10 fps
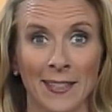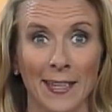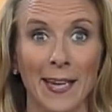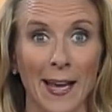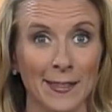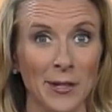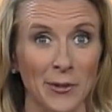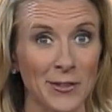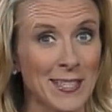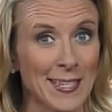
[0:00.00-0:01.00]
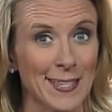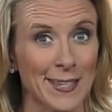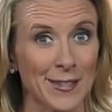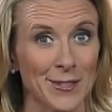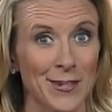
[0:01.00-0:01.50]
Again, all the
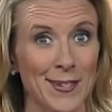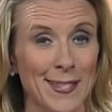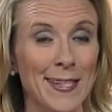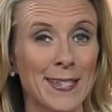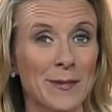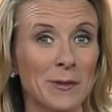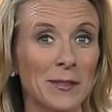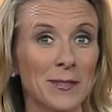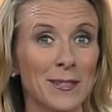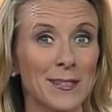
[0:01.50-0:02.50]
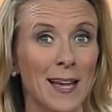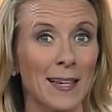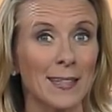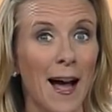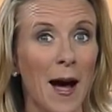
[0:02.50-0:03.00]
details are at
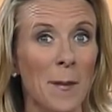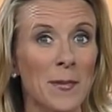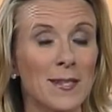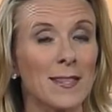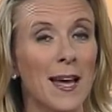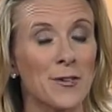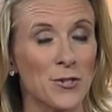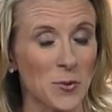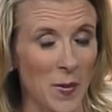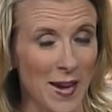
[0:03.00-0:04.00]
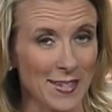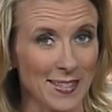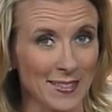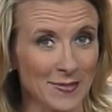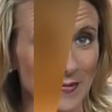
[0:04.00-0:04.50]
ctrealtors.com/debate.